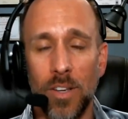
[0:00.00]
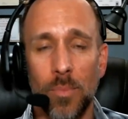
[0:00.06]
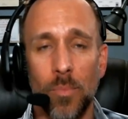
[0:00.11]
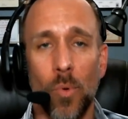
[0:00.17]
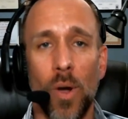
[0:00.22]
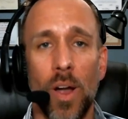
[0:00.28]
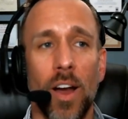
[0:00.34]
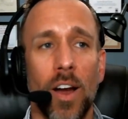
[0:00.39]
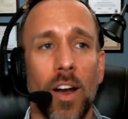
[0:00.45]

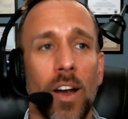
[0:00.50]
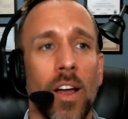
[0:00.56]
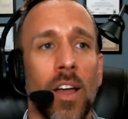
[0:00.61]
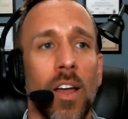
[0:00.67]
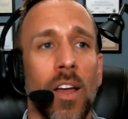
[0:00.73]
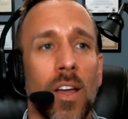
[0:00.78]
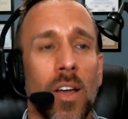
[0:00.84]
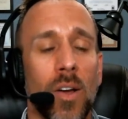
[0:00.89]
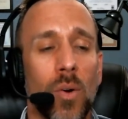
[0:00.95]
somewhere
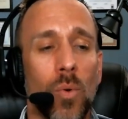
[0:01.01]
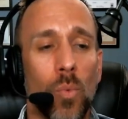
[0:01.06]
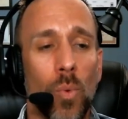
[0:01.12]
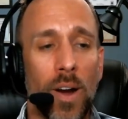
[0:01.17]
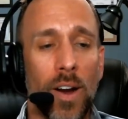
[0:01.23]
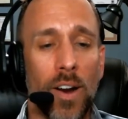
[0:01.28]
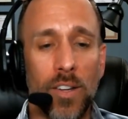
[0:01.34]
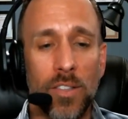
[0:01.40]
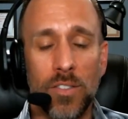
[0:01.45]

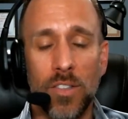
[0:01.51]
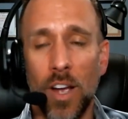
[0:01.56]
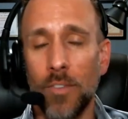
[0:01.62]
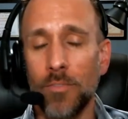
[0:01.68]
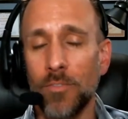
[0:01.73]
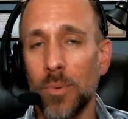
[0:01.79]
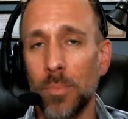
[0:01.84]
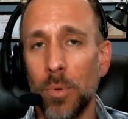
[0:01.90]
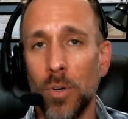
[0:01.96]
where it's
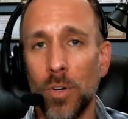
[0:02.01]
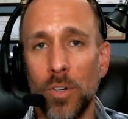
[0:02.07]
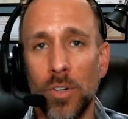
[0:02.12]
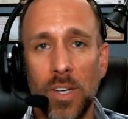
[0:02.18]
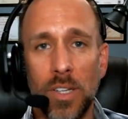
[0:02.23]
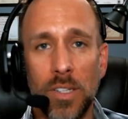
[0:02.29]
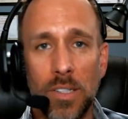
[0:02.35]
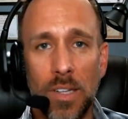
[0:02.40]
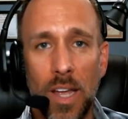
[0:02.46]

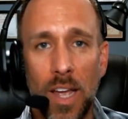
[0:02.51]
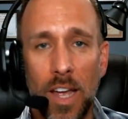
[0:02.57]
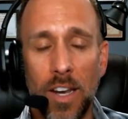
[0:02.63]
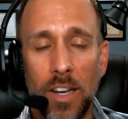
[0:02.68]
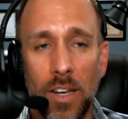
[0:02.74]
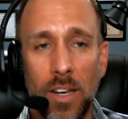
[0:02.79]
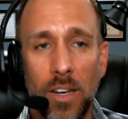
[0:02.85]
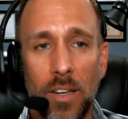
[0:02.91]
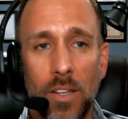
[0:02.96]
comfortable
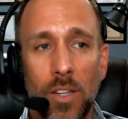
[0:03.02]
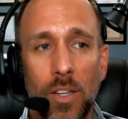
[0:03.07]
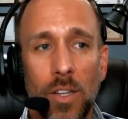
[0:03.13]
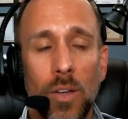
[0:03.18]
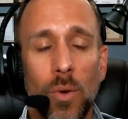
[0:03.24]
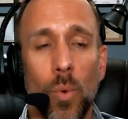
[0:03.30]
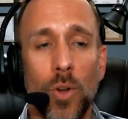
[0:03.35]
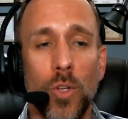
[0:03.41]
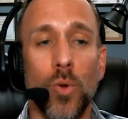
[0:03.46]
and
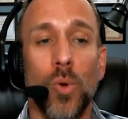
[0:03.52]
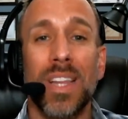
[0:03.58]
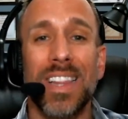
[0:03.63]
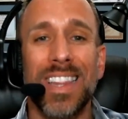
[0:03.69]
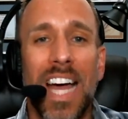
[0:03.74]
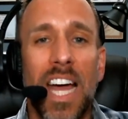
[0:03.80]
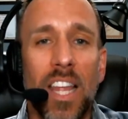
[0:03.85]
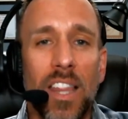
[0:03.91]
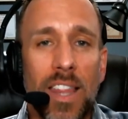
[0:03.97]
where you
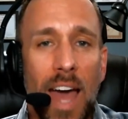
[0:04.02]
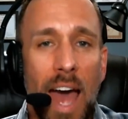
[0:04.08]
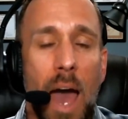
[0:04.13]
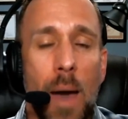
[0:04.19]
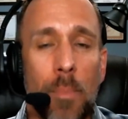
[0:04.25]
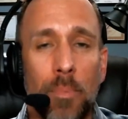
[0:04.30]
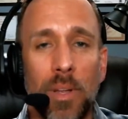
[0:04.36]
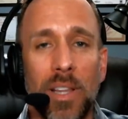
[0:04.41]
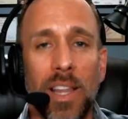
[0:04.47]
can let that
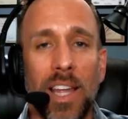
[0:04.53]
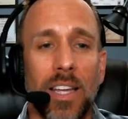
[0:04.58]
happen.